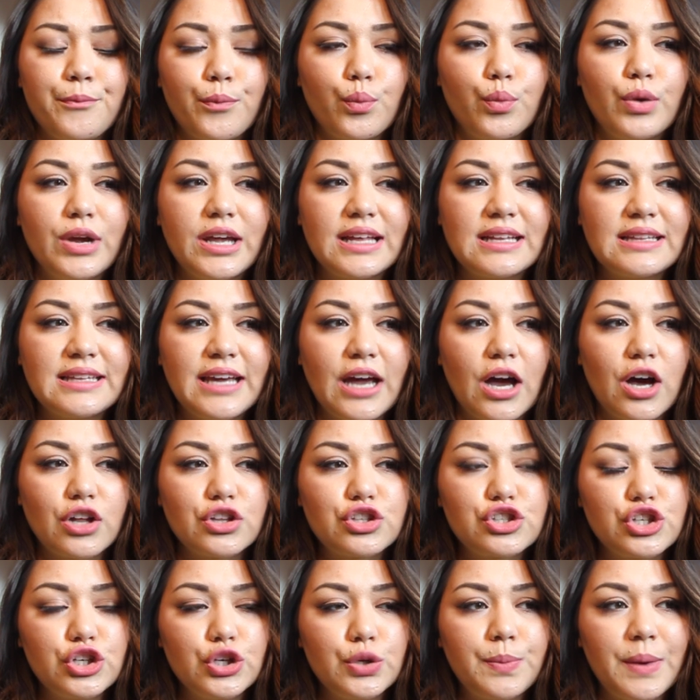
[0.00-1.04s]
weekly on
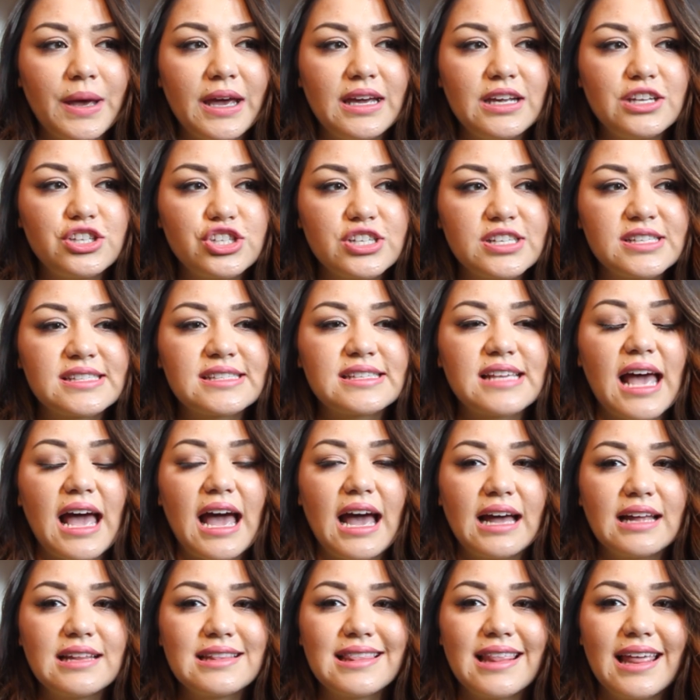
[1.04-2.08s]
2 pages
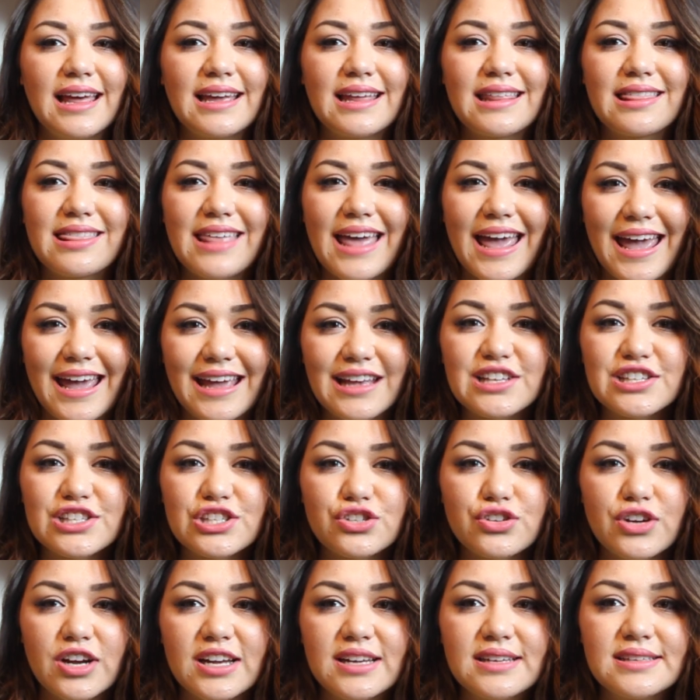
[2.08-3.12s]
and like the
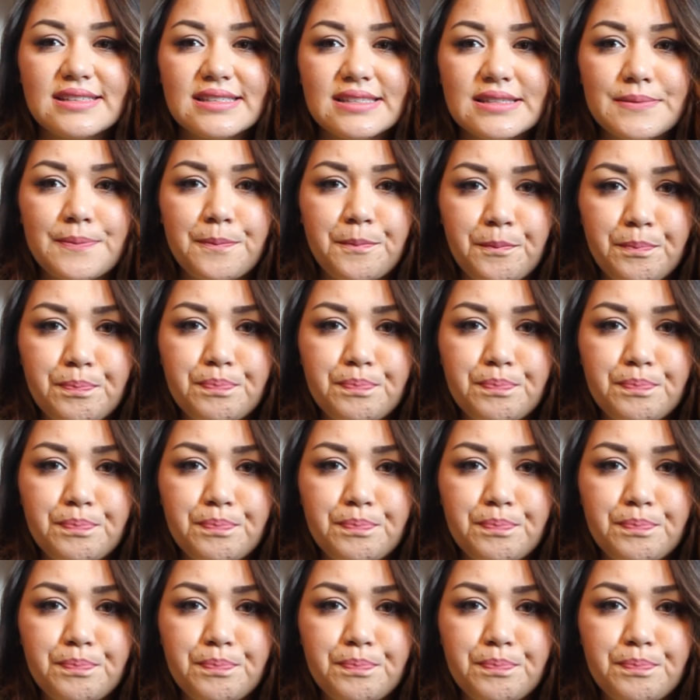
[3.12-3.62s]
extras.